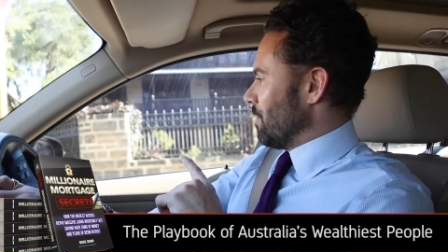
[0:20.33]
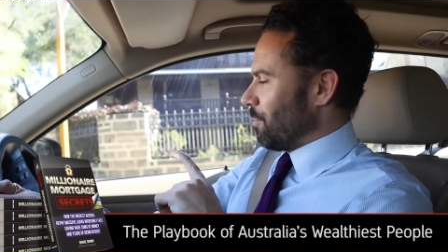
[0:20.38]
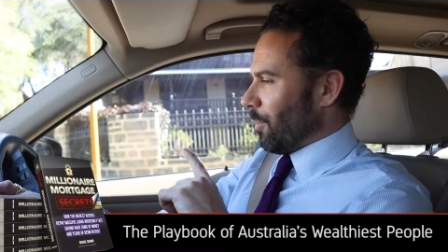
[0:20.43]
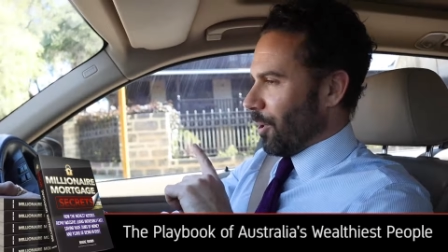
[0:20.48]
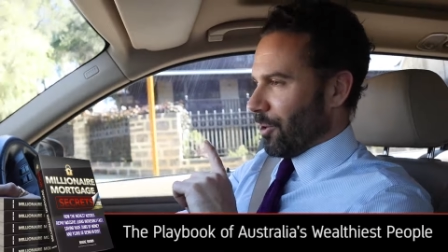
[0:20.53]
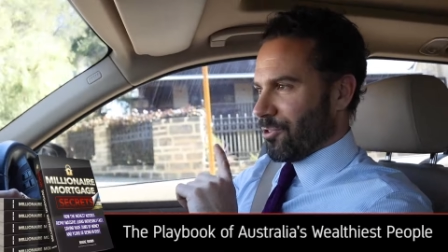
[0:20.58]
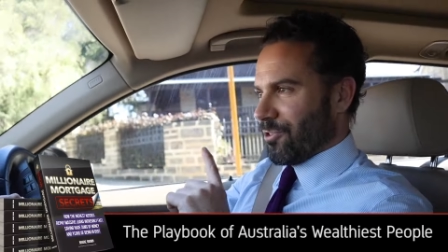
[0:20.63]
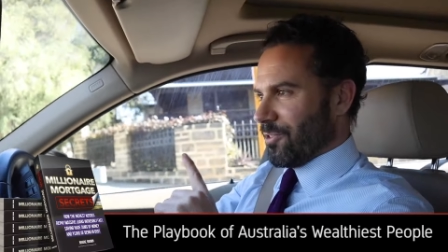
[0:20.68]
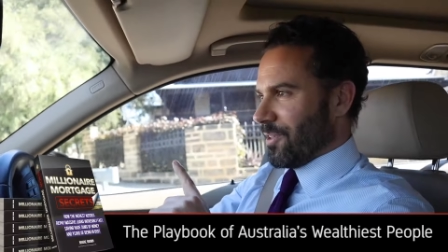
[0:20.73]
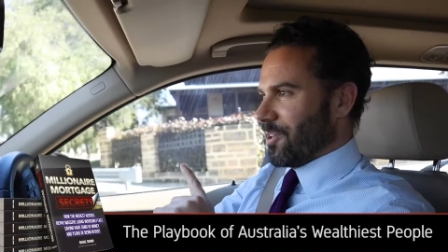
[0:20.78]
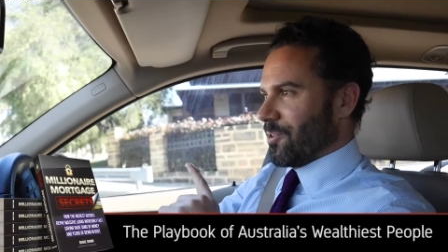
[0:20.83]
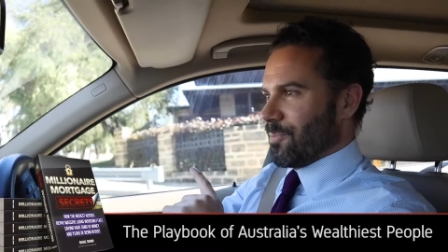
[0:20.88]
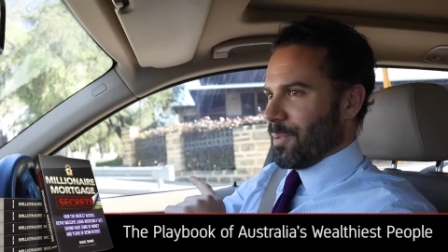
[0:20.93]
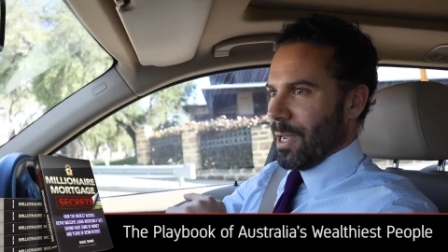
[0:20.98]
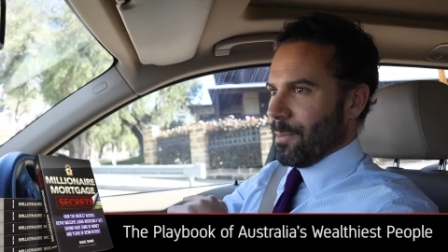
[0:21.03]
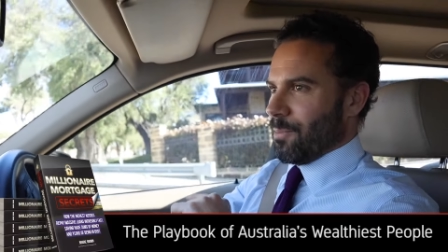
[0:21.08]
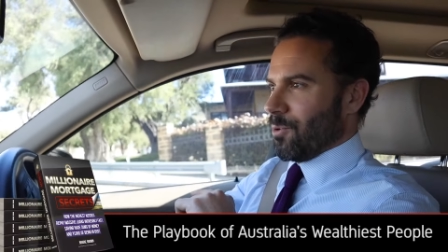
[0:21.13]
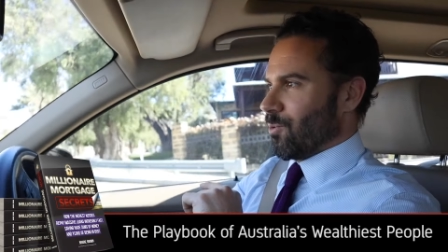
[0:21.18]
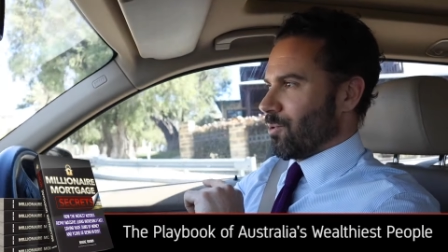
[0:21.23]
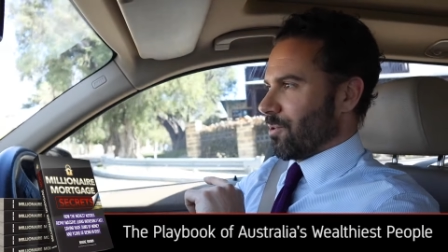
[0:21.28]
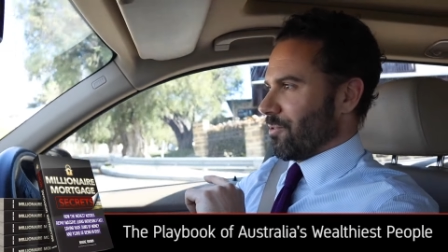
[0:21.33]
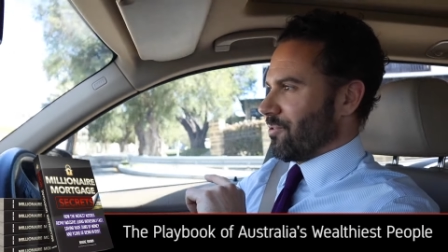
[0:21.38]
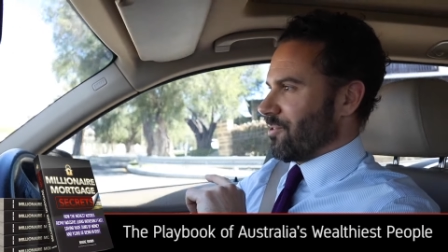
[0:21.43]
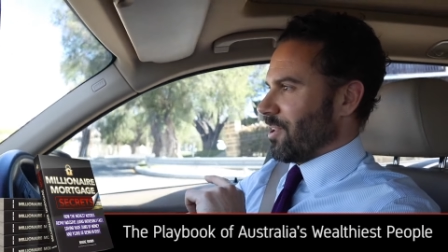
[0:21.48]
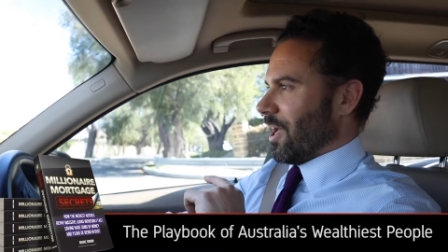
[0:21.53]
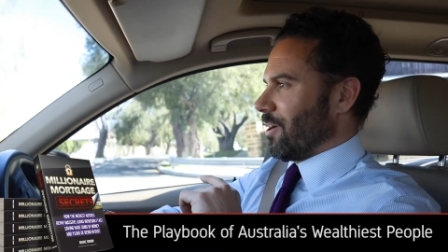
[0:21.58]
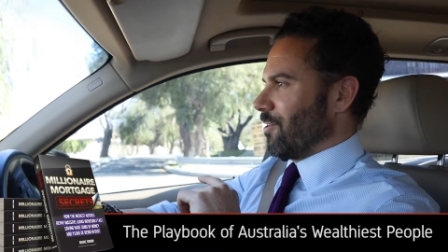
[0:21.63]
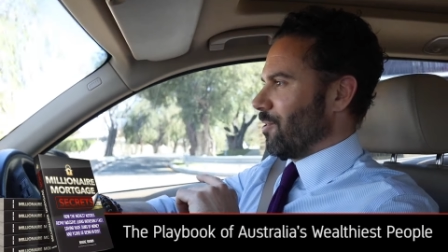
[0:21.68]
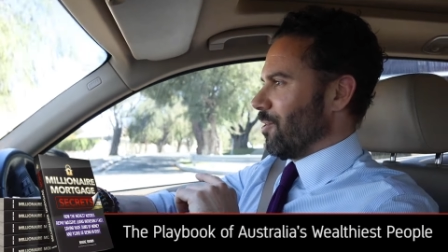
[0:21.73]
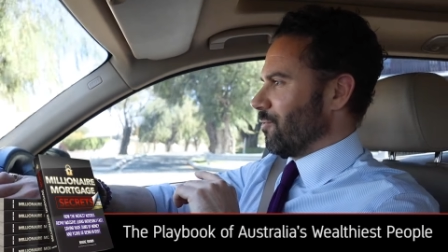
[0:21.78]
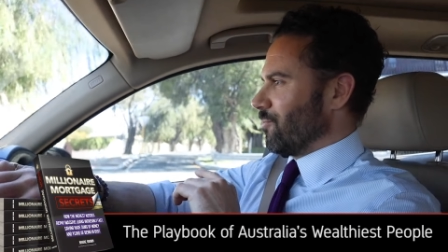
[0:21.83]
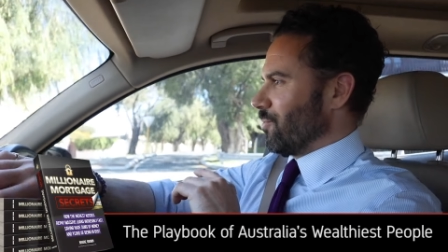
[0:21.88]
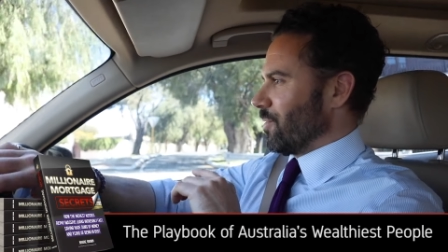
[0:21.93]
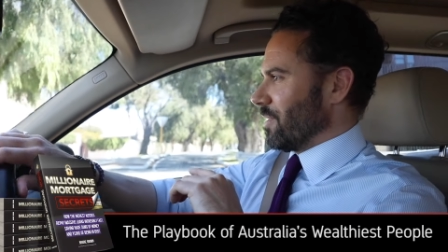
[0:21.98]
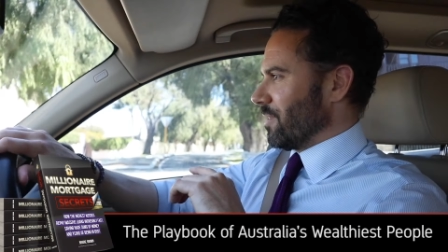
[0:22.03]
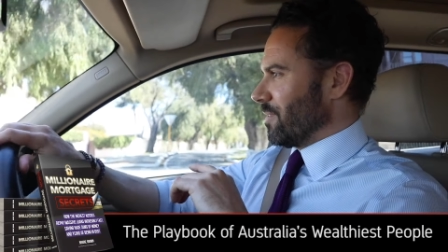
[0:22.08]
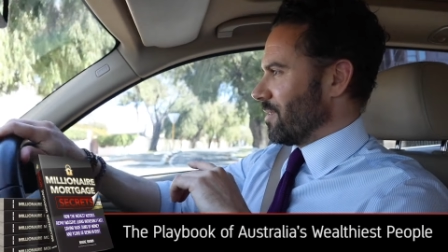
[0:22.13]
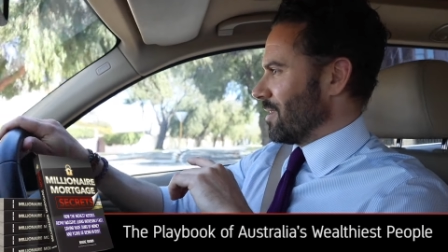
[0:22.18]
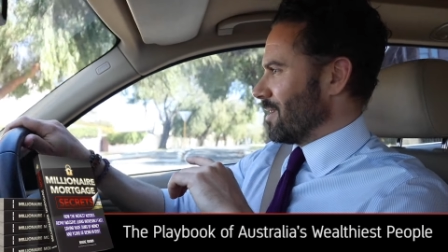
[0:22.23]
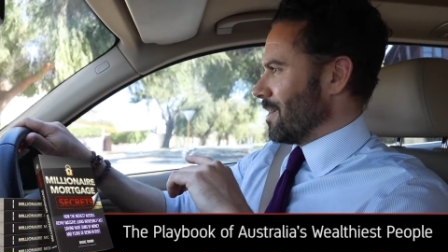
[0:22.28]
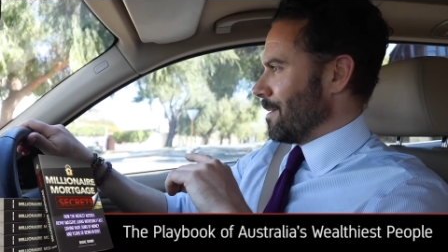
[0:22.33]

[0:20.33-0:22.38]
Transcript: most of these people would have started off with